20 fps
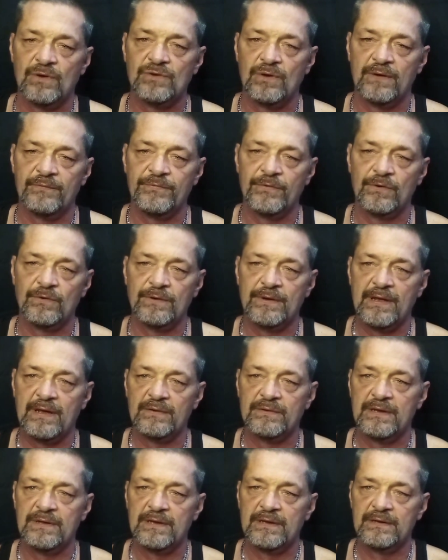So I figured
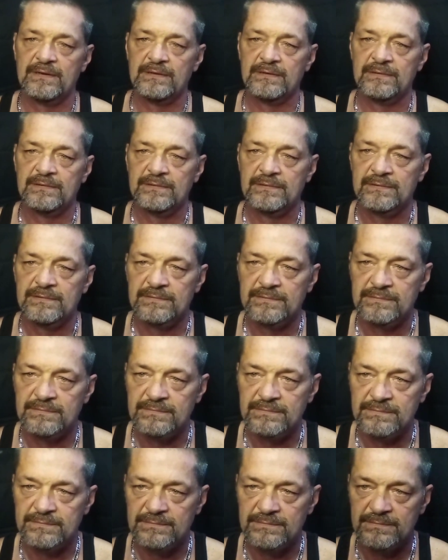I'd uh,
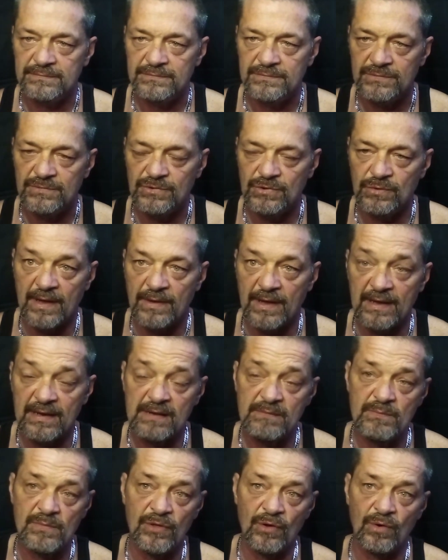do
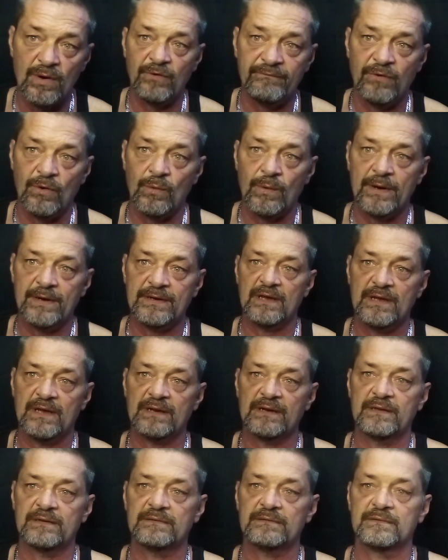that. Even though I've already
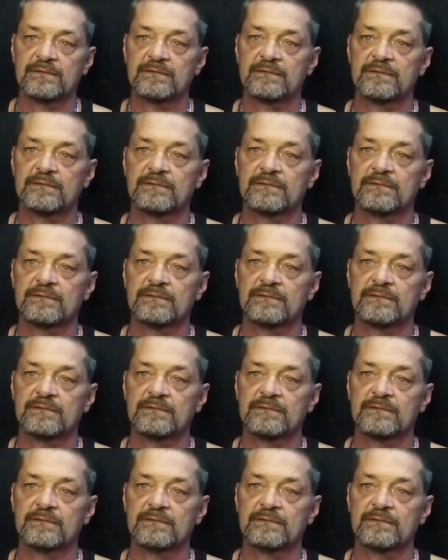done it,